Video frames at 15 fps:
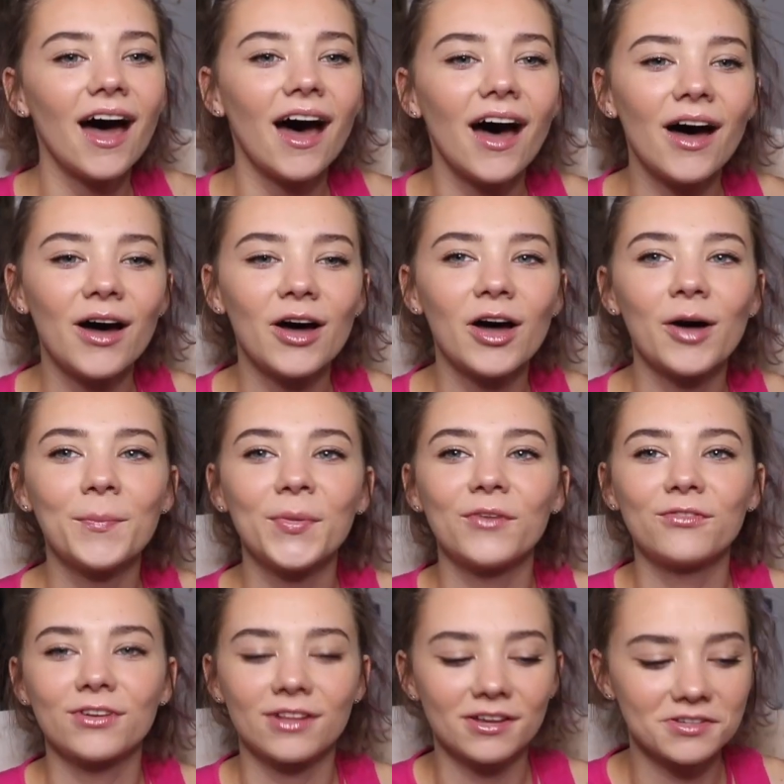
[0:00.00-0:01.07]

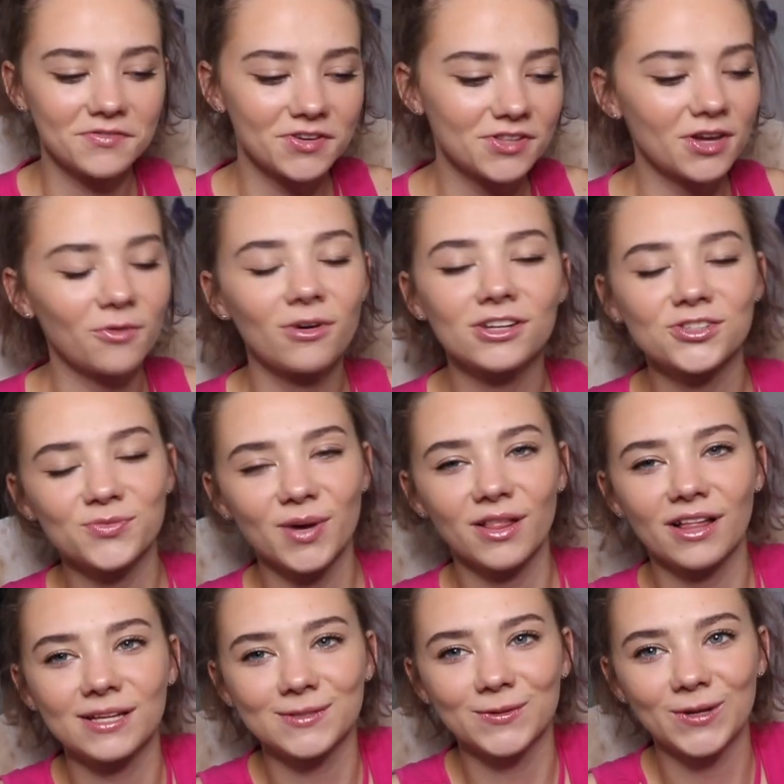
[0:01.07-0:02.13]
For those of you that watched my
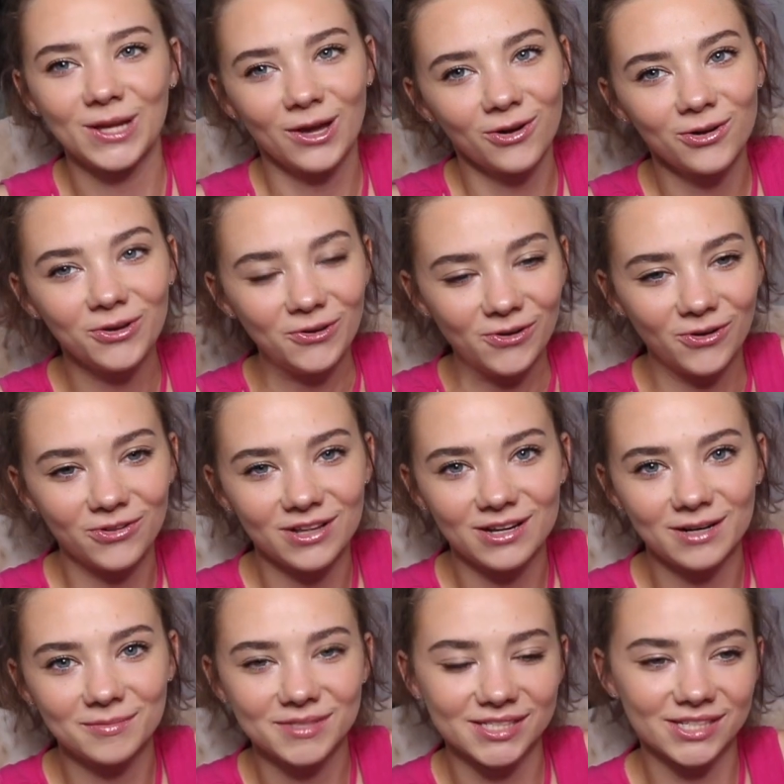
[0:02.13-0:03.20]
last video, you know that
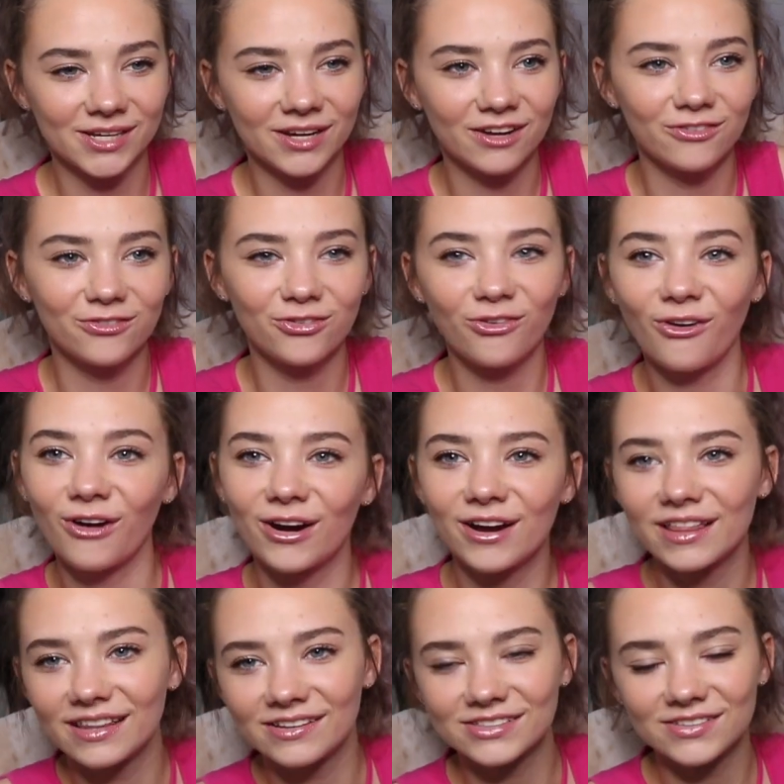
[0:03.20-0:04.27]
I'm sick. For
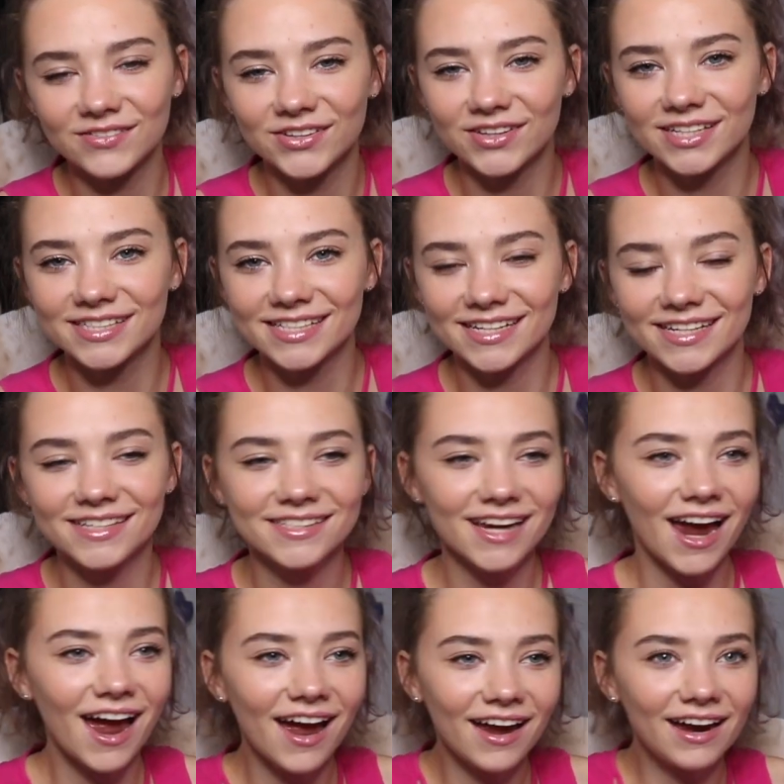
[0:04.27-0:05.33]
those of you that didn't,
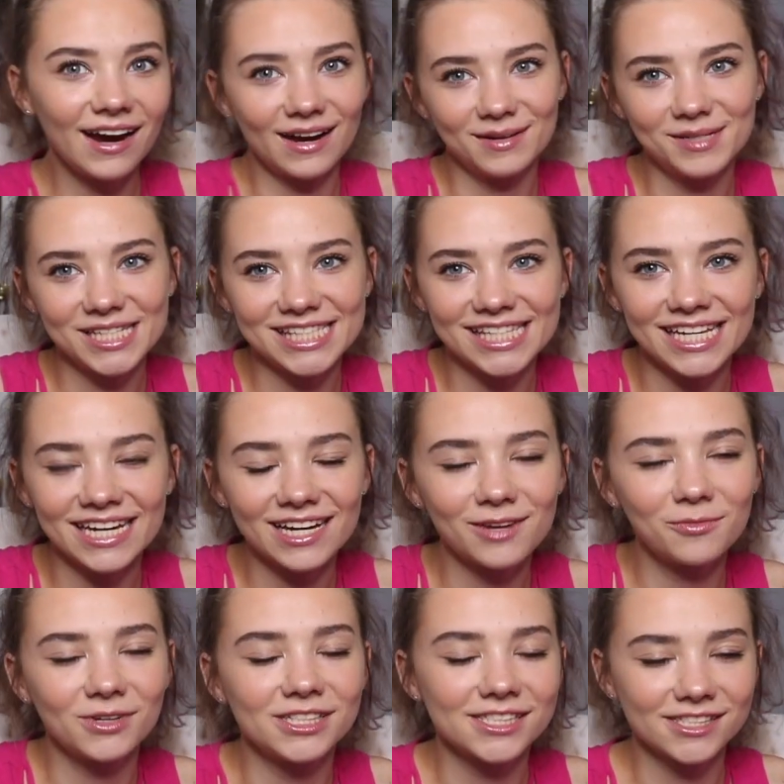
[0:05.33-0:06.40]
hi, I'm sick,
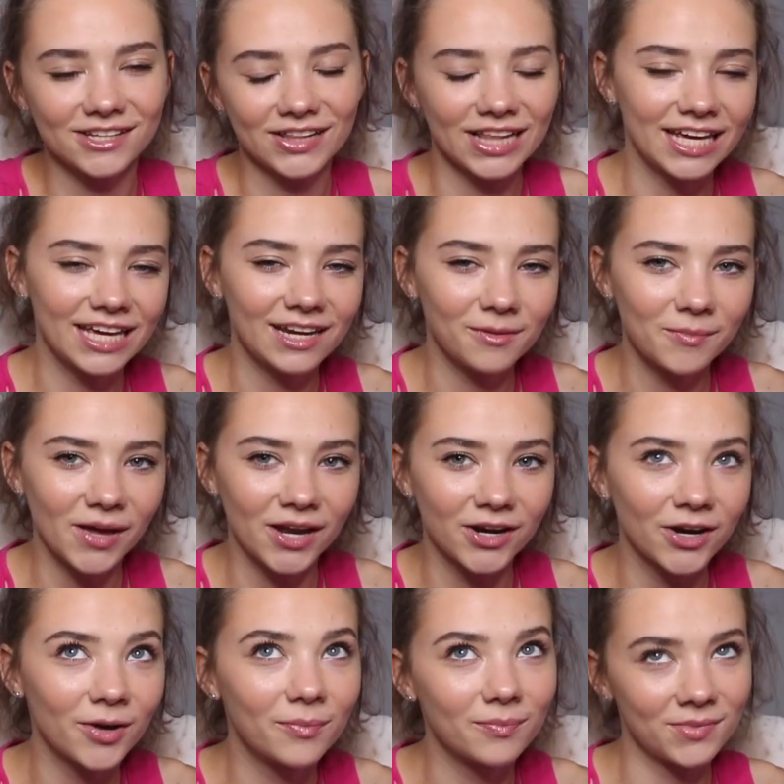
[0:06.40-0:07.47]
but slowly getting
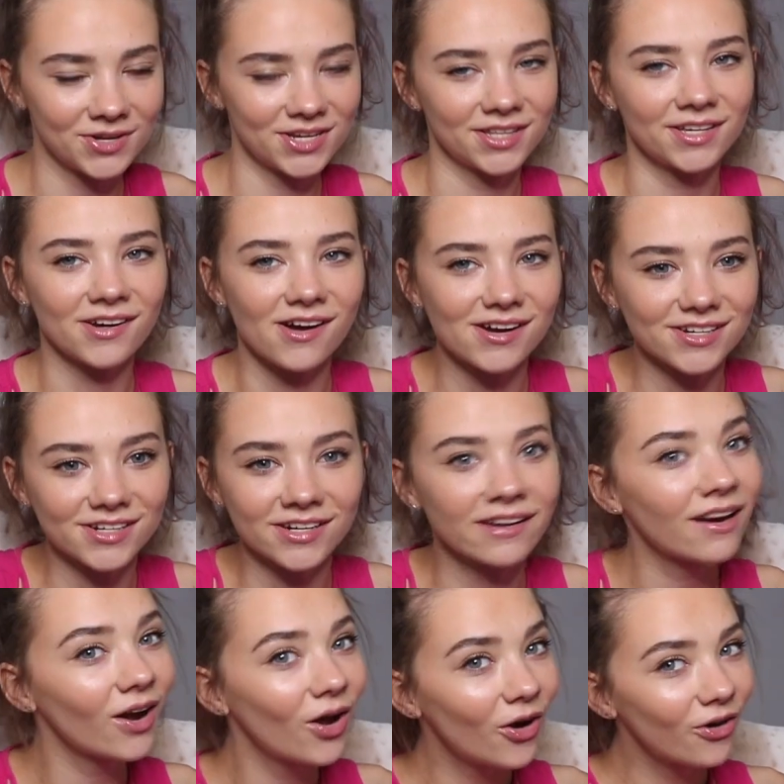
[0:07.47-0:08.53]
better. Been to the
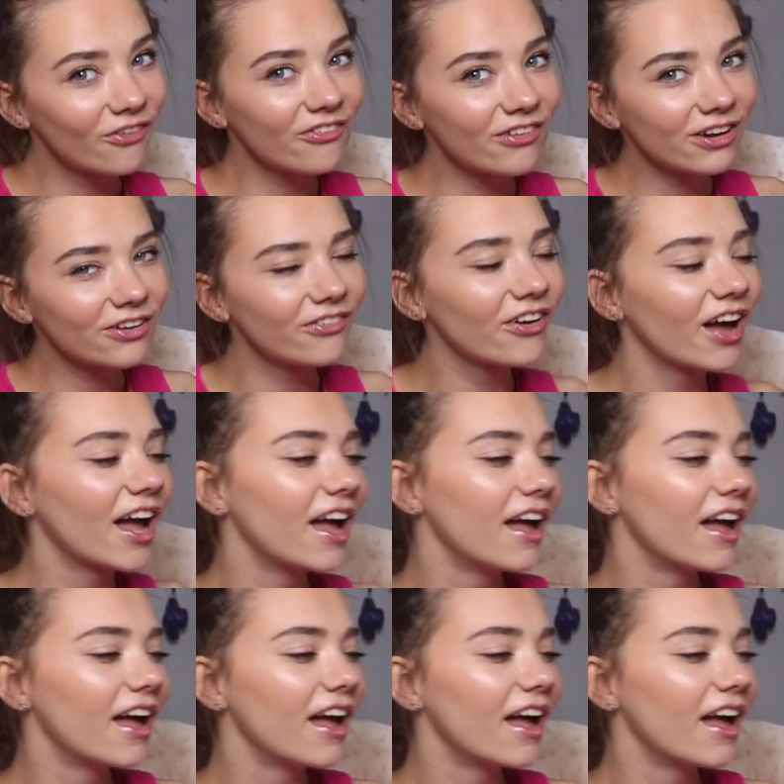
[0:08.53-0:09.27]
doctor. Woo!